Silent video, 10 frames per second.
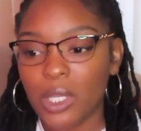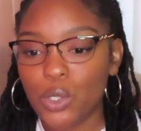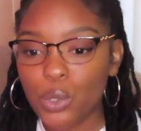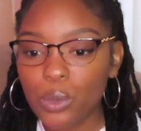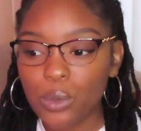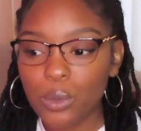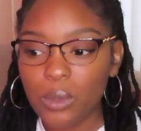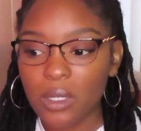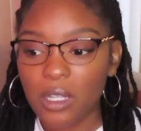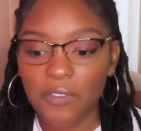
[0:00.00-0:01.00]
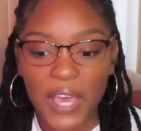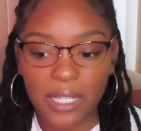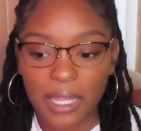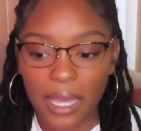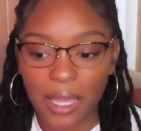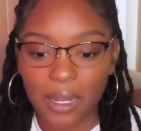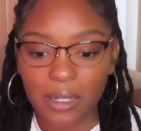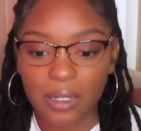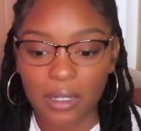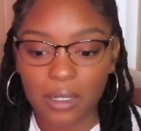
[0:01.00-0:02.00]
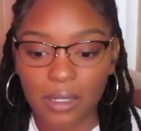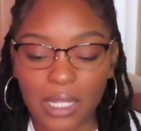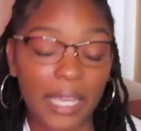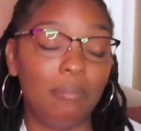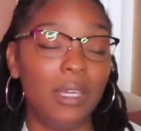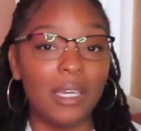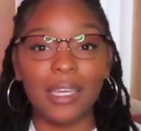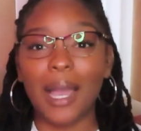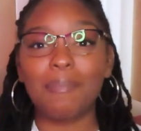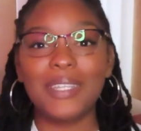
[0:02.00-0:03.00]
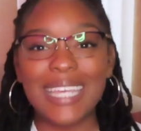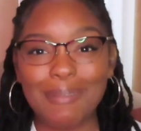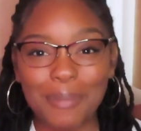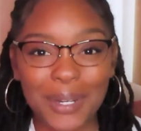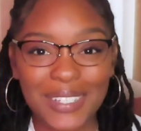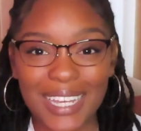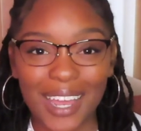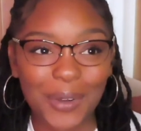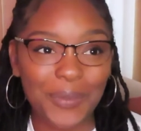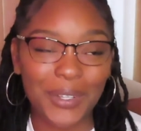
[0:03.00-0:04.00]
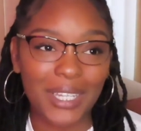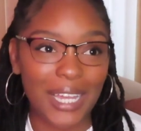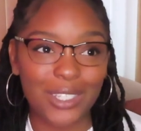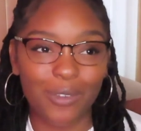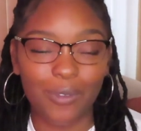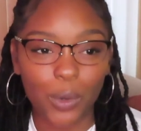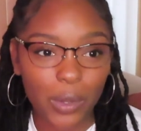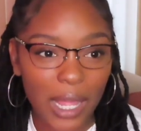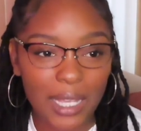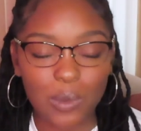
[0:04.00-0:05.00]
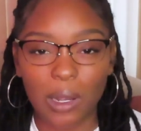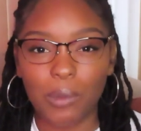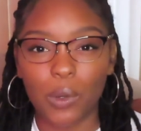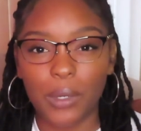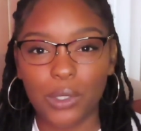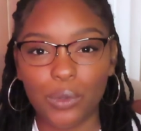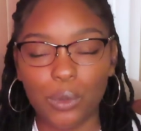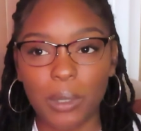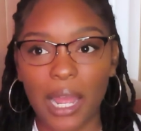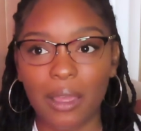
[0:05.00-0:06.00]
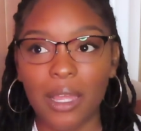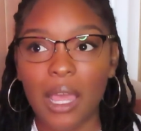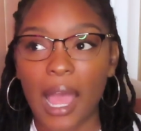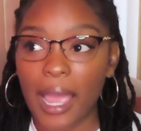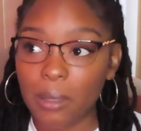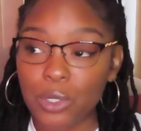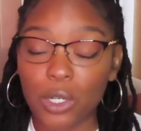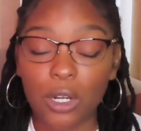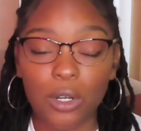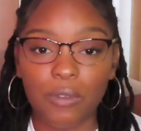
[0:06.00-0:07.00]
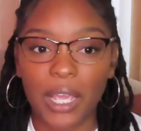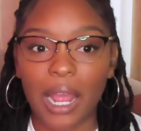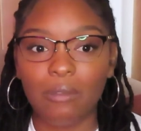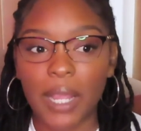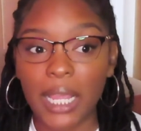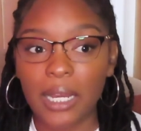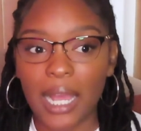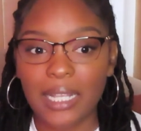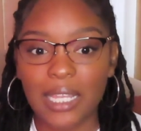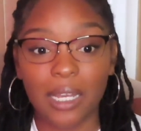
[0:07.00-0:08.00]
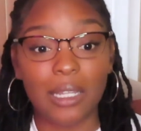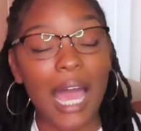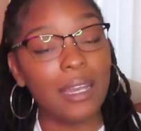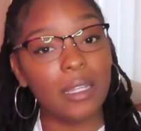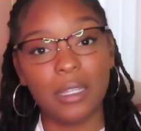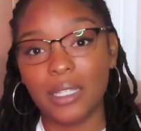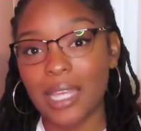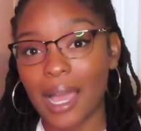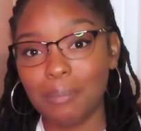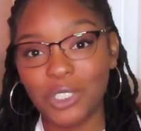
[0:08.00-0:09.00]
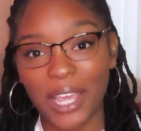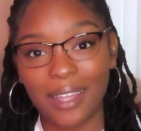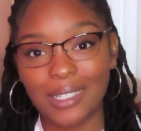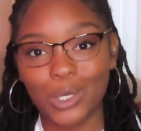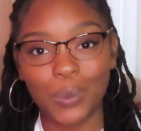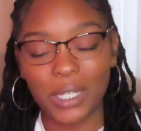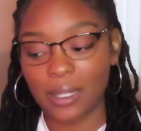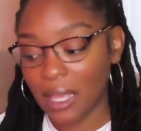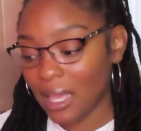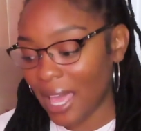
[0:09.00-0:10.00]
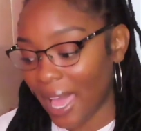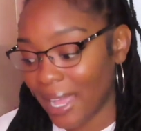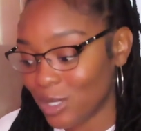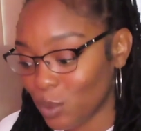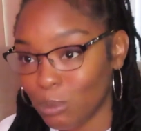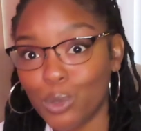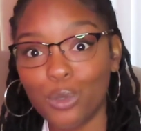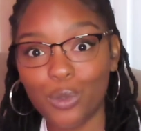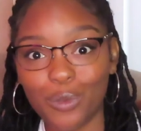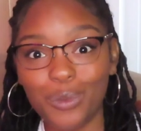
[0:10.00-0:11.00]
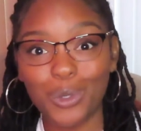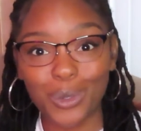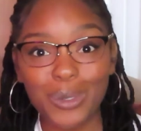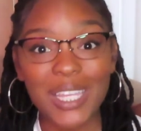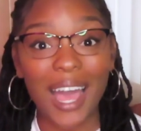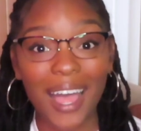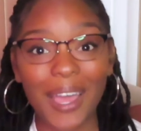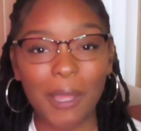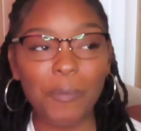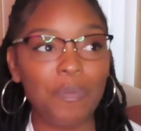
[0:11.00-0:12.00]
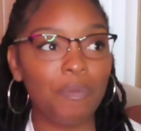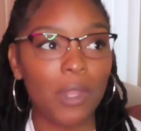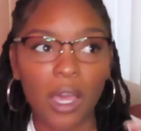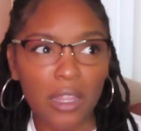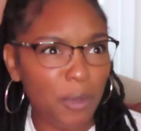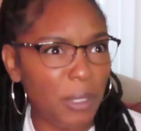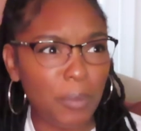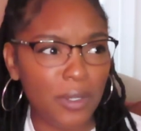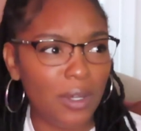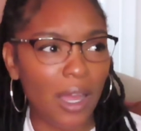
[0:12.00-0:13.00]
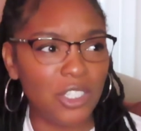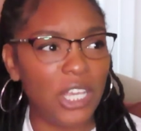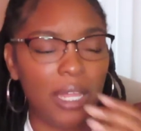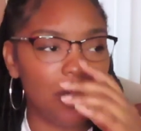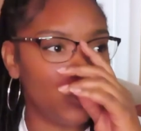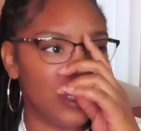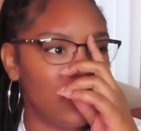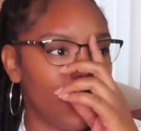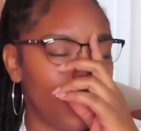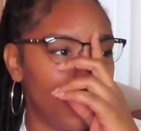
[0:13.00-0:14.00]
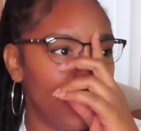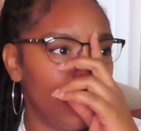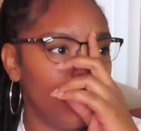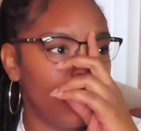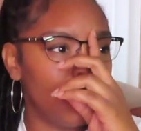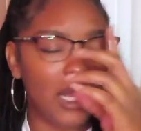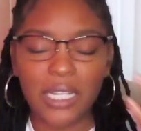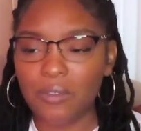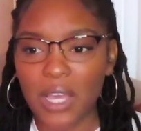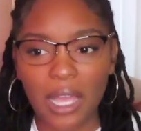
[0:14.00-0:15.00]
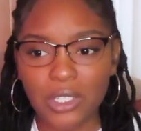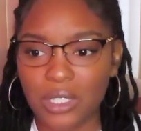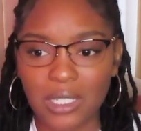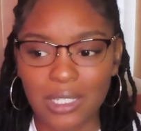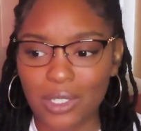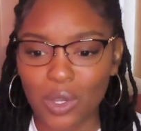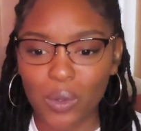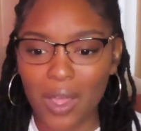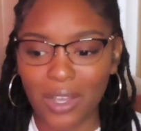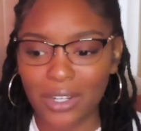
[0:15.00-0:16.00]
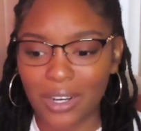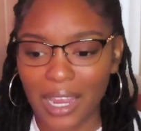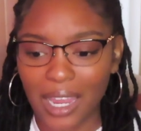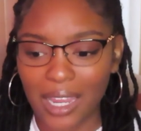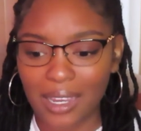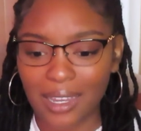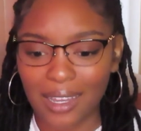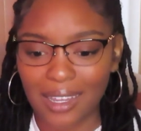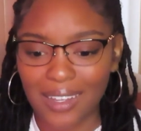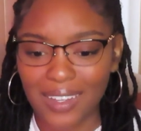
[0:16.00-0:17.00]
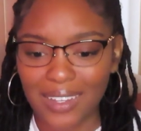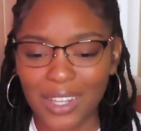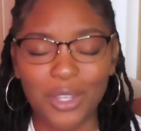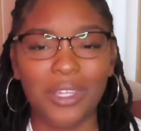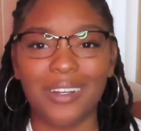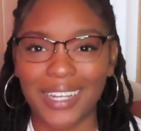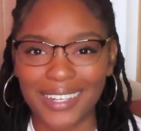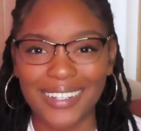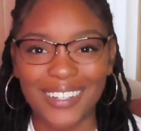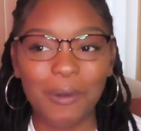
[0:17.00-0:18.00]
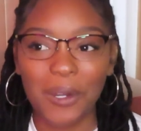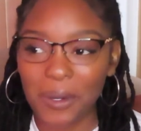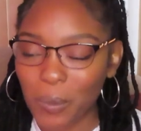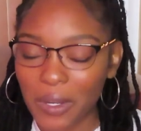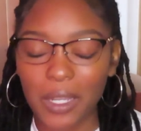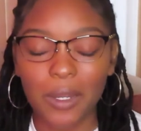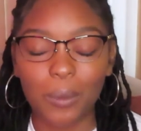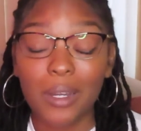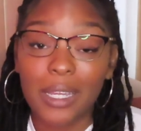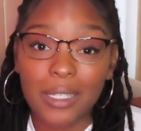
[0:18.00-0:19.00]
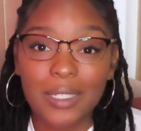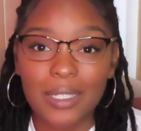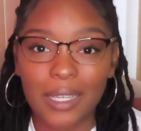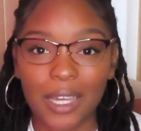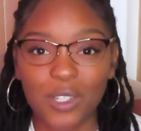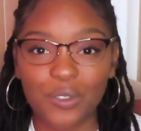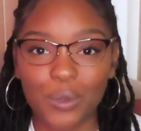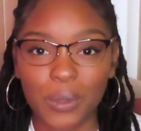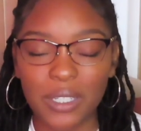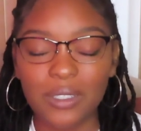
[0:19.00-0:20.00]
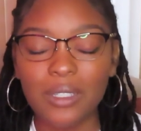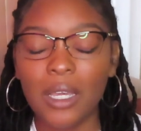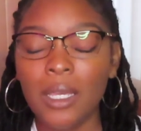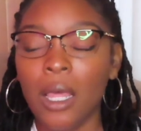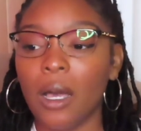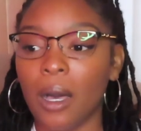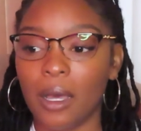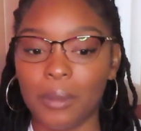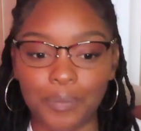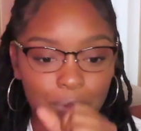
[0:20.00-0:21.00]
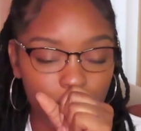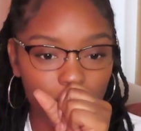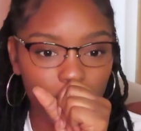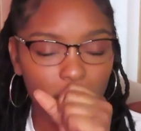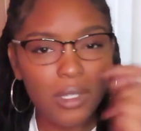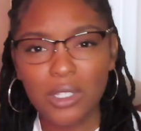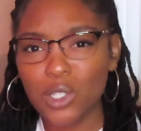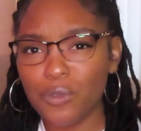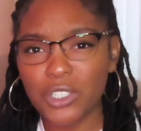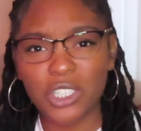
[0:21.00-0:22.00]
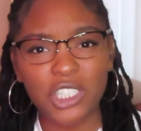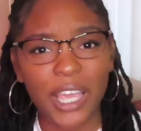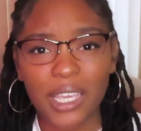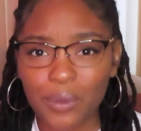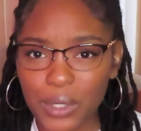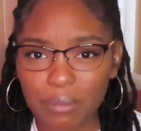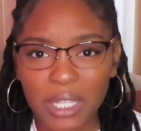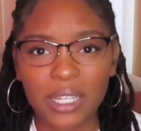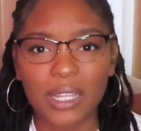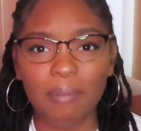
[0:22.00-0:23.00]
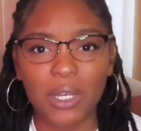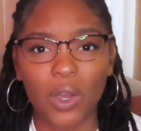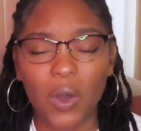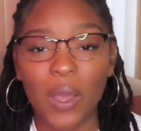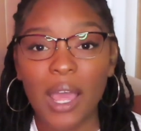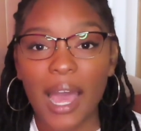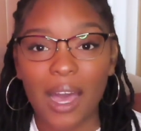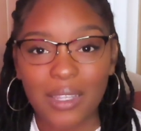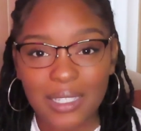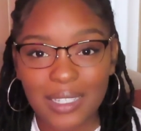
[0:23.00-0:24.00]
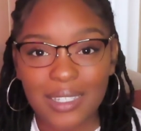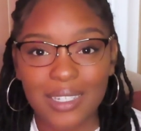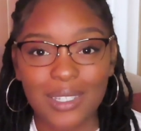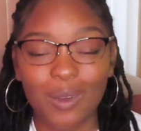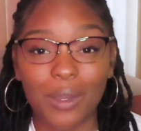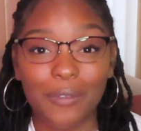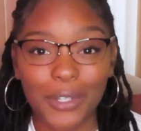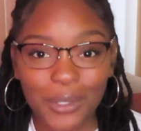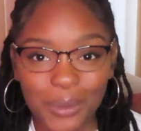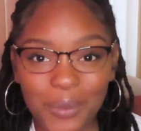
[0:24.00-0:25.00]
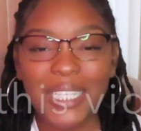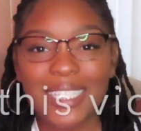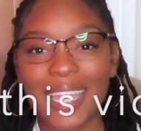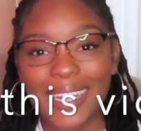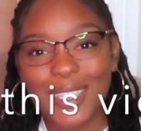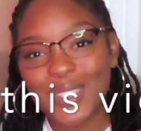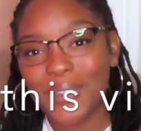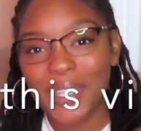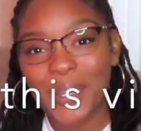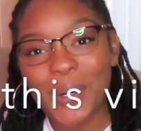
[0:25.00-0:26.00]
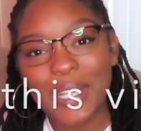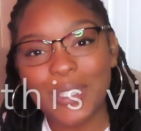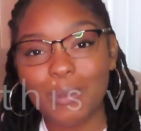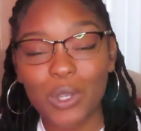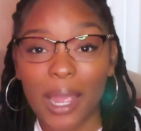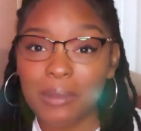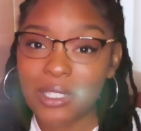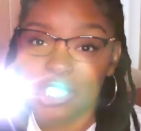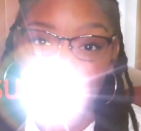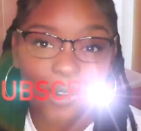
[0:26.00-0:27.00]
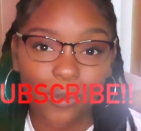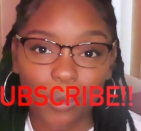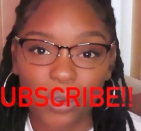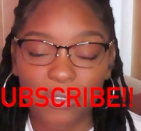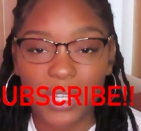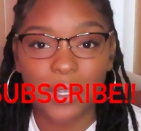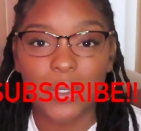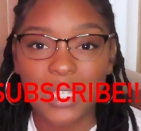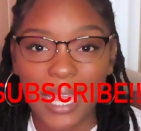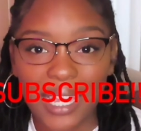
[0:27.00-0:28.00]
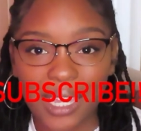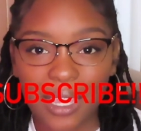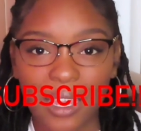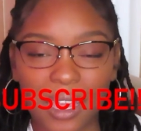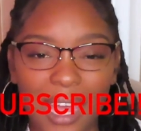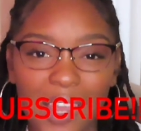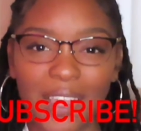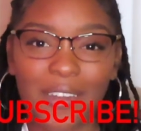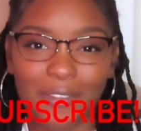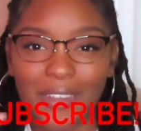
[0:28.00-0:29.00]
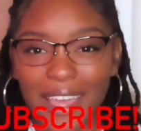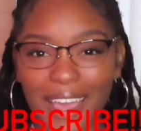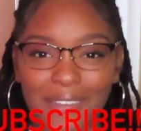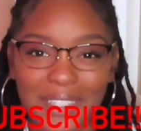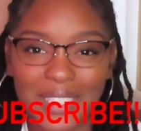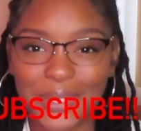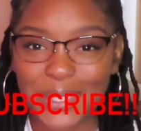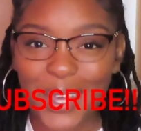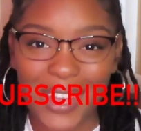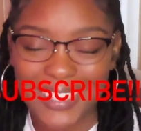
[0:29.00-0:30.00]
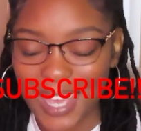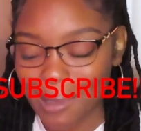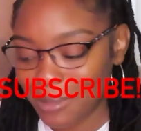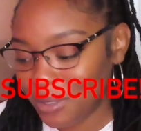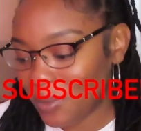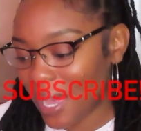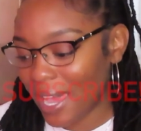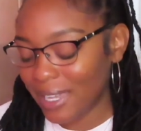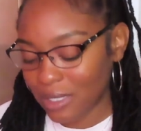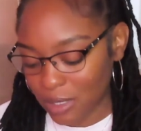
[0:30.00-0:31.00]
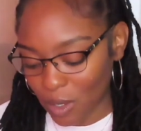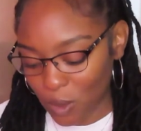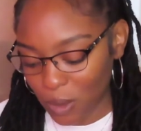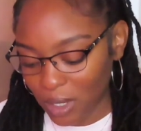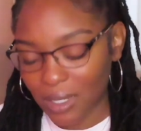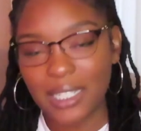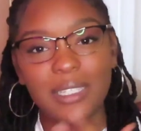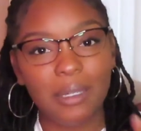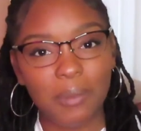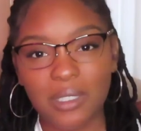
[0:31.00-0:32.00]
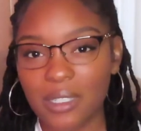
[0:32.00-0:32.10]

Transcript: to the fact that, like me, I'm the type of person, I don't really like to vocalize what I'm going through, but I observe and I recognize that a lot of the things I'm challenged with as we move through time, other people are challenged with. So collective consciousness is no longer a theory. We're here, we're in this together for real. So for sure, check in with me and let me know how this season is going for you. Please like this video and subscribe to the channel for more videos like it. I love having this little talk time with you guys. So let's keep this